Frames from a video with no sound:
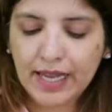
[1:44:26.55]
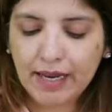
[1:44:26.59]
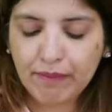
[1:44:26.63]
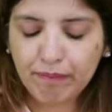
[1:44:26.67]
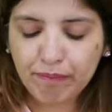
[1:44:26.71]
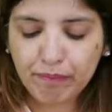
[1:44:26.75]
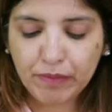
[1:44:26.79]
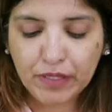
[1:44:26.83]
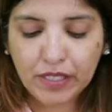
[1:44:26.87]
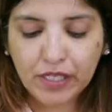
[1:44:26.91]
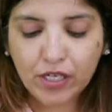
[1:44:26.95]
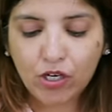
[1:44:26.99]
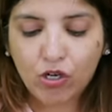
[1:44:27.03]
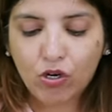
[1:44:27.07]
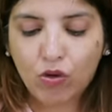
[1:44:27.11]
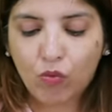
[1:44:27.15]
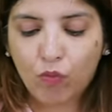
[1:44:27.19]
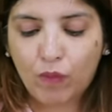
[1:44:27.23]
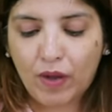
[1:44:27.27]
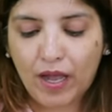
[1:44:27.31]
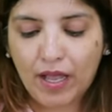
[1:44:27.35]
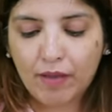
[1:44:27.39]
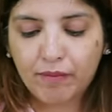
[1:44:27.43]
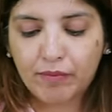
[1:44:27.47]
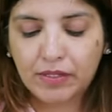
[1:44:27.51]
And period of
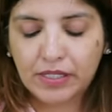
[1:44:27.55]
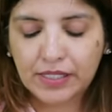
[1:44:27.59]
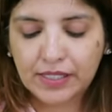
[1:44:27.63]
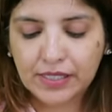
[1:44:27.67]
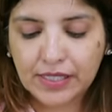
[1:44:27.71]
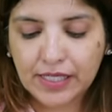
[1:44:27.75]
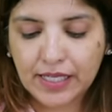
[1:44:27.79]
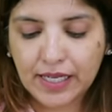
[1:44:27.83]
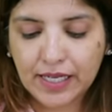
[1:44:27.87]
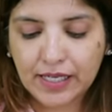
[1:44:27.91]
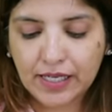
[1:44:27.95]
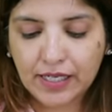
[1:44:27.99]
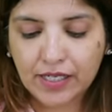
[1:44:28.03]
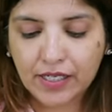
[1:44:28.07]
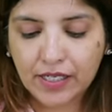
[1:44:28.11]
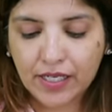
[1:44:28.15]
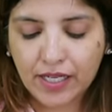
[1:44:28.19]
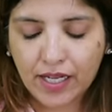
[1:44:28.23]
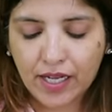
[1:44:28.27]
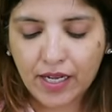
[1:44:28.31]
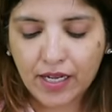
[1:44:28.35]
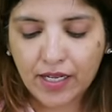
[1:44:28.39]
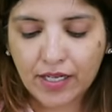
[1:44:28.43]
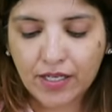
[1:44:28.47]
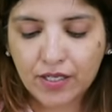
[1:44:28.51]
viability in
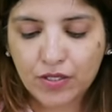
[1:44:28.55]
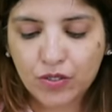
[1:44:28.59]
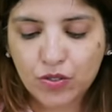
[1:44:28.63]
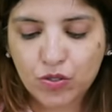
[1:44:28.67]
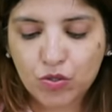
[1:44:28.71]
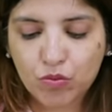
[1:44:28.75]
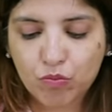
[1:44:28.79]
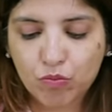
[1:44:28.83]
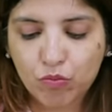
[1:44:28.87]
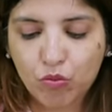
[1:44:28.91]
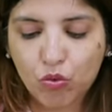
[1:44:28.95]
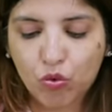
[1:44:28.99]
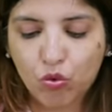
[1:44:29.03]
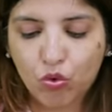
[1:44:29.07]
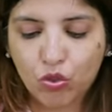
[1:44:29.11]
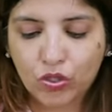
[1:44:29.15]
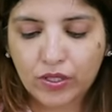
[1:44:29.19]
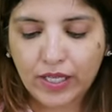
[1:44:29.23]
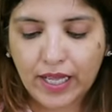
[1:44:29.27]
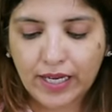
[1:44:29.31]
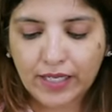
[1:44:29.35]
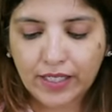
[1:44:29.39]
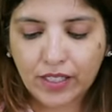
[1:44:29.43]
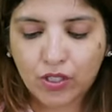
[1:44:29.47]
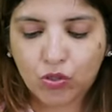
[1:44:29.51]
India is more
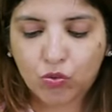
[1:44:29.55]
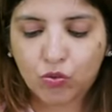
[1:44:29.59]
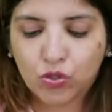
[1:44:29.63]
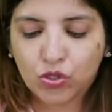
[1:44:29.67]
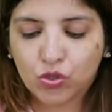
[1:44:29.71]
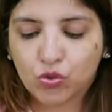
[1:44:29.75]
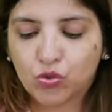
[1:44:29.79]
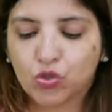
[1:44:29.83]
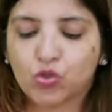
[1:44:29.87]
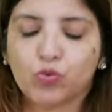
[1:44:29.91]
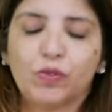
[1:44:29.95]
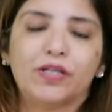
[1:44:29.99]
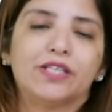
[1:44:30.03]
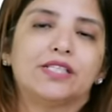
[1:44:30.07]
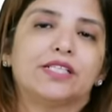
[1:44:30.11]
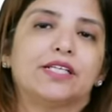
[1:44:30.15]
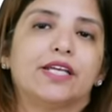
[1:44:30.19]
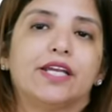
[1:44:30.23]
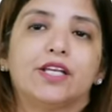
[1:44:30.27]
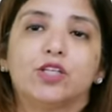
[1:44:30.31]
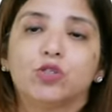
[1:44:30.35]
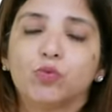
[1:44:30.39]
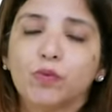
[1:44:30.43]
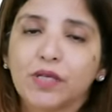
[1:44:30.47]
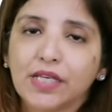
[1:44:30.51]
than equal to
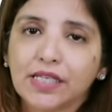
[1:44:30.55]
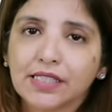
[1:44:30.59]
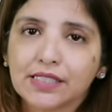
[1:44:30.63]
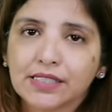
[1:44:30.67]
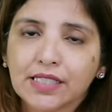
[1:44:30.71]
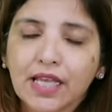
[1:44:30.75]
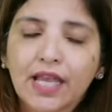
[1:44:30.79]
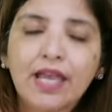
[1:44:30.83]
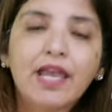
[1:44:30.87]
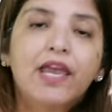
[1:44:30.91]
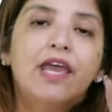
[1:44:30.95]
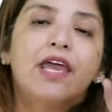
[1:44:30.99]
28 weeks.